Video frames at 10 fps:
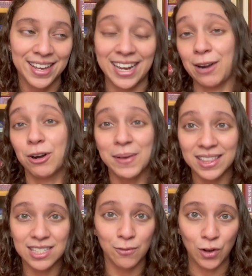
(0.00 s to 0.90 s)
And I want to make
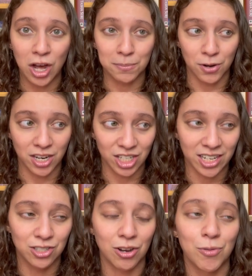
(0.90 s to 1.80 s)
this a vlog
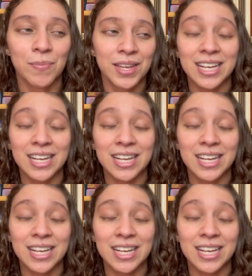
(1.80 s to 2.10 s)
project. So